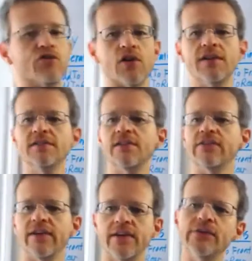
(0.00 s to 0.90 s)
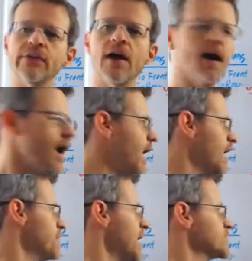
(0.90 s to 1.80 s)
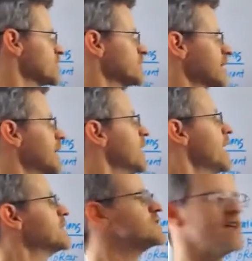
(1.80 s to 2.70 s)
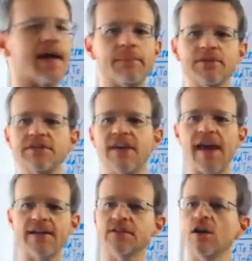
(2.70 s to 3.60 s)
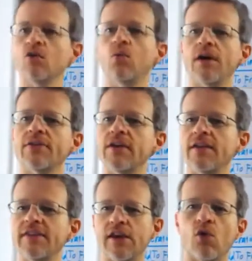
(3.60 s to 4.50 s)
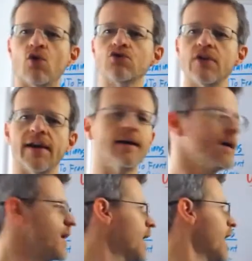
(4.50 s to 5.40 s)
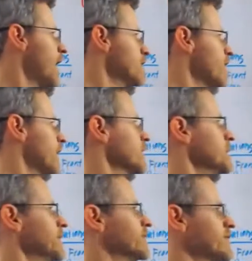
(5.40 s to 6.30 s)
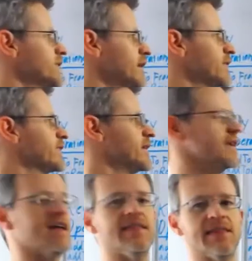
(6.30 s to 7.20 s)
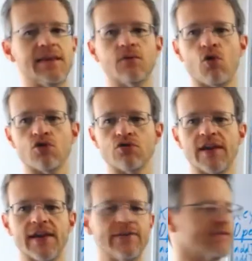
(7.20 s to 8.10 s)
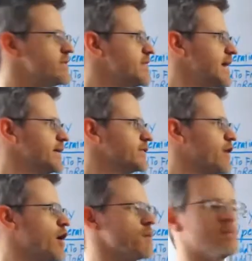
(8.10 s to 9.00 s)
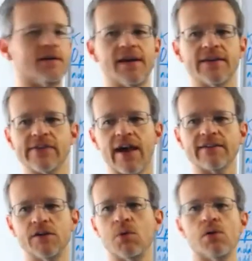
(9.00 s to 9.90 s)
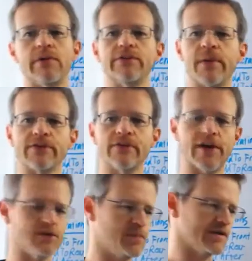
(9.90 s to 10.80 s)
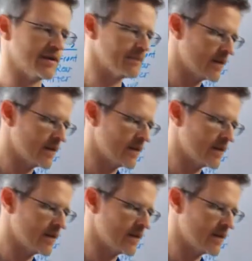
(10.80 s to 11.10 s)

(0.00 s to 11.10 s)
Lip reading: or indices magically stay up to date with the ordering of elements in the list. And again, the ordering is things are put exactly where we specify to put them.